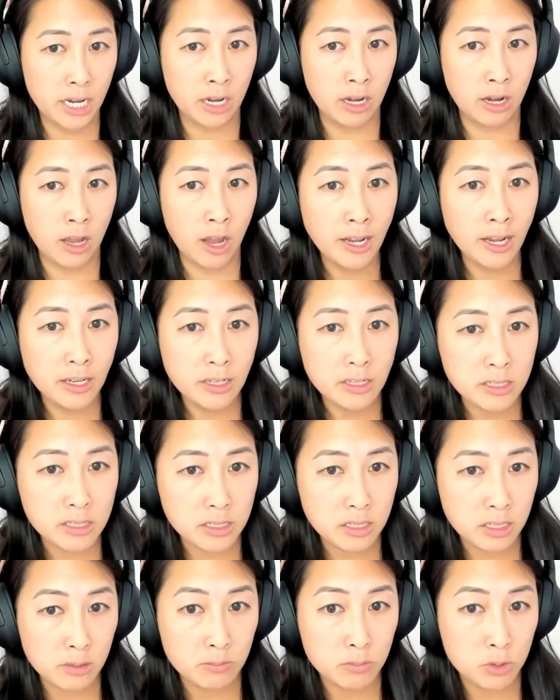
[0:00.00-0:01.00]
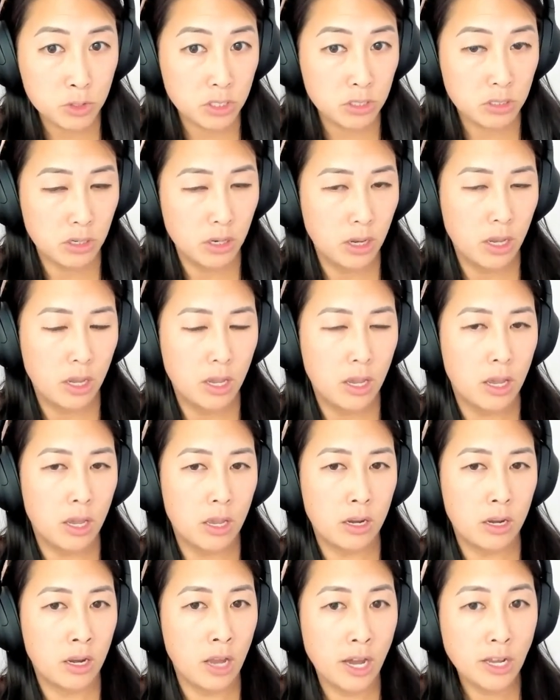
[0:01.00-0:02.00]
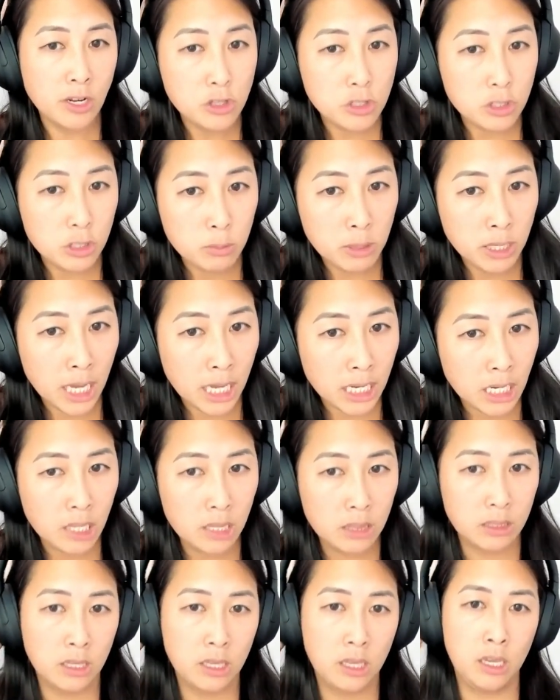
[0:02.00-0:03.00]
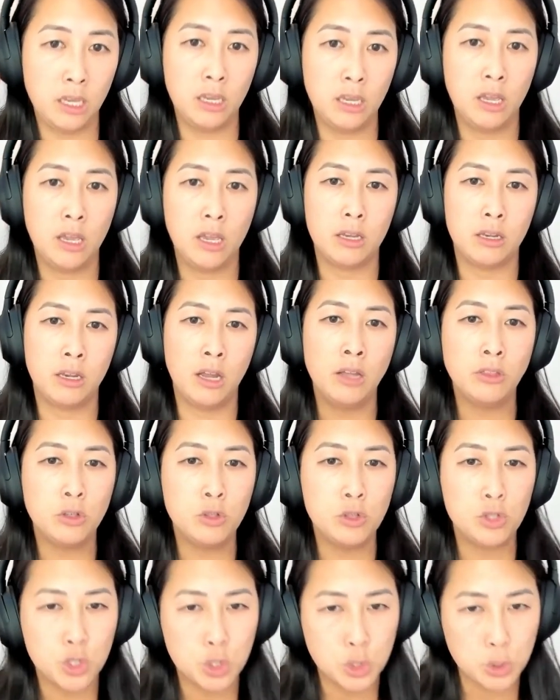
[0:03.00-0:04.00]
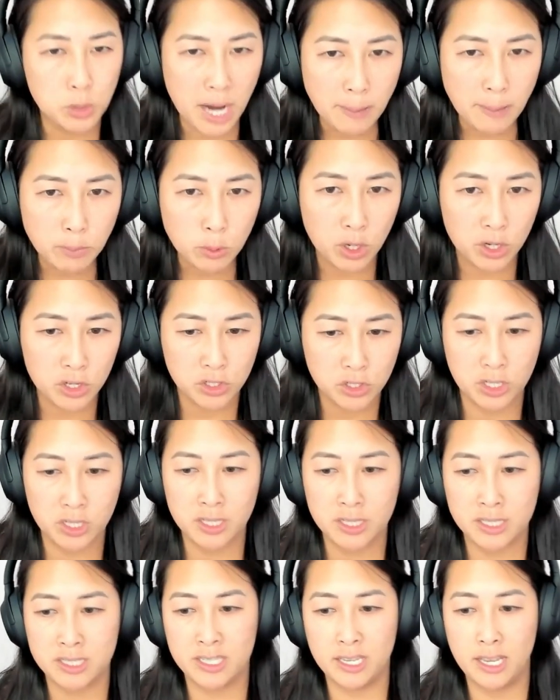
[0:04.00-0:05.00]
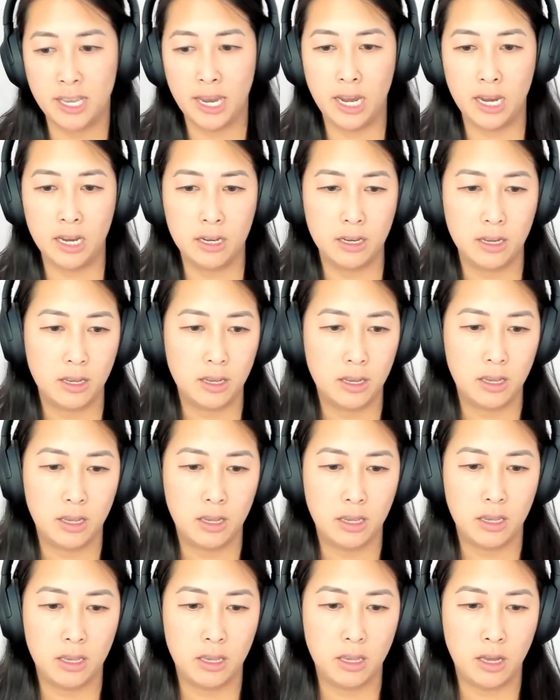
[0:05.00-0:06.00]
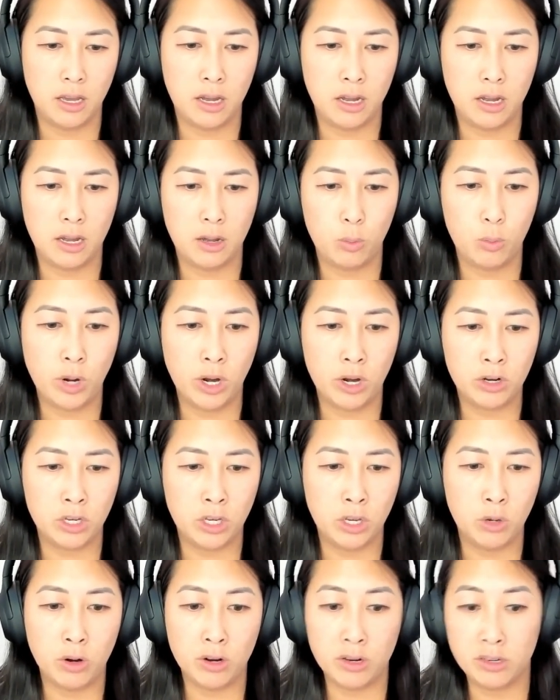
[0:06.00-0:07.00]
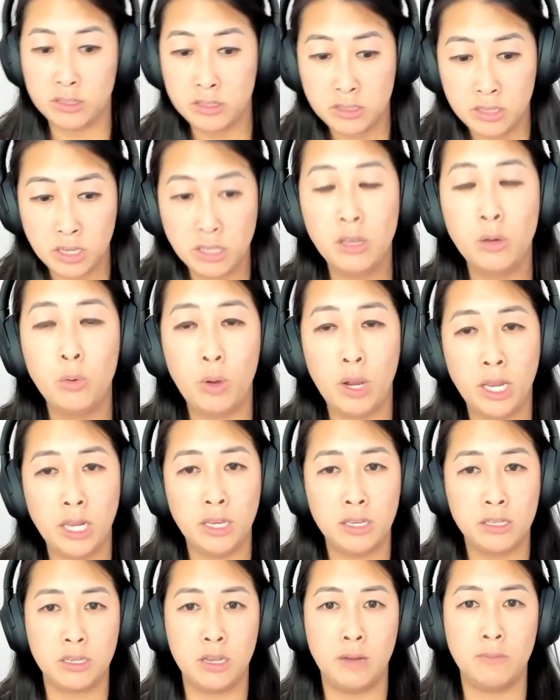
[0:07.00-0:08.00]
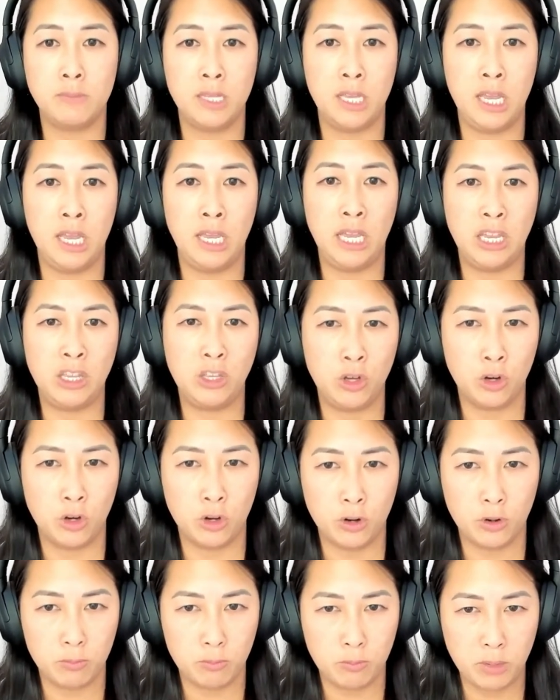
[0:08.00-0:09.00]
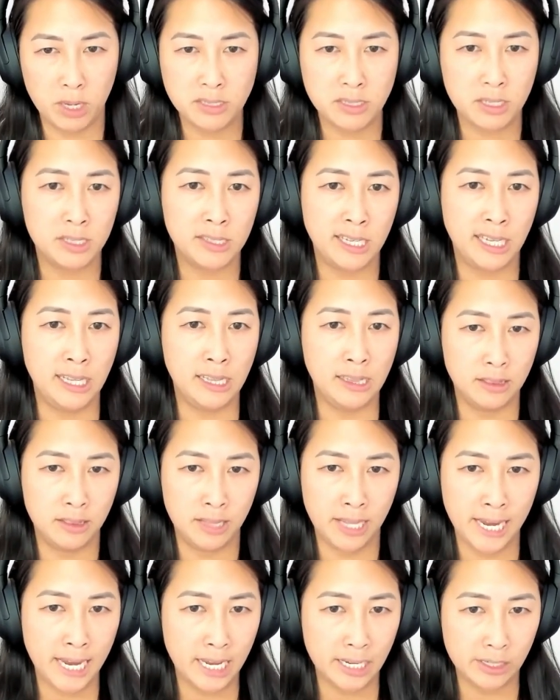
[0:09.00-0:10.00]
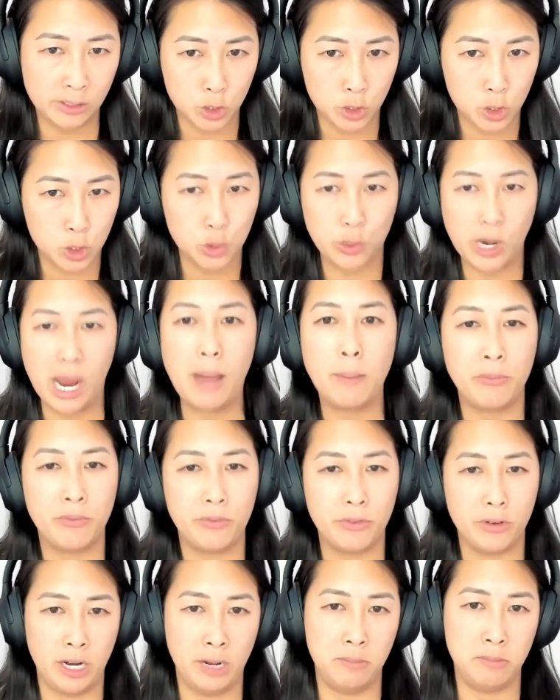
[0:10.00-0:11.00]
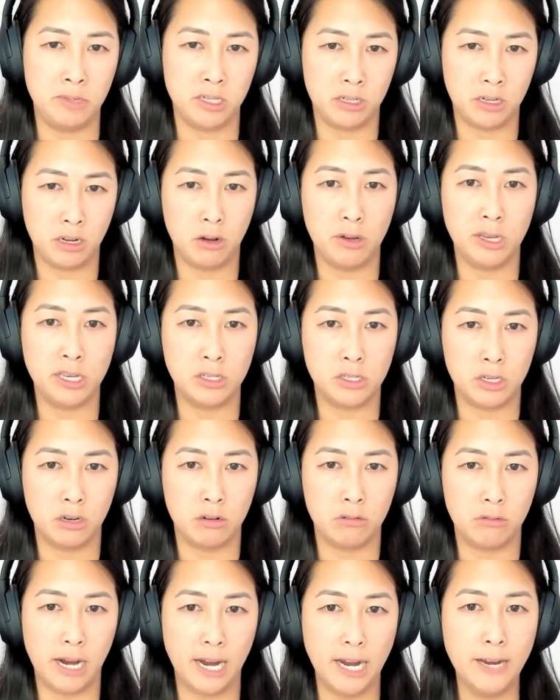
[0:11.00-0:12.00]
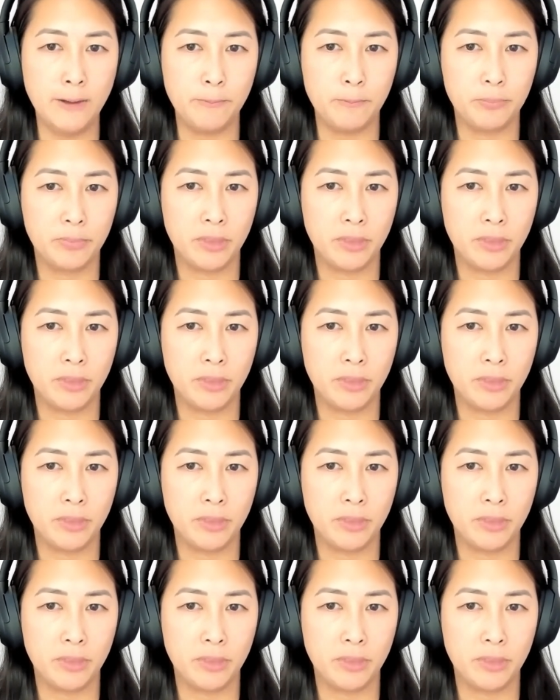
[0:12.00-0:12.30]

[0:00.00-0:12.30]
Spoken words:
Not assuming anything, not those trap questions like where you are insinuating something and you're basically laying out a trap for him to go into, right?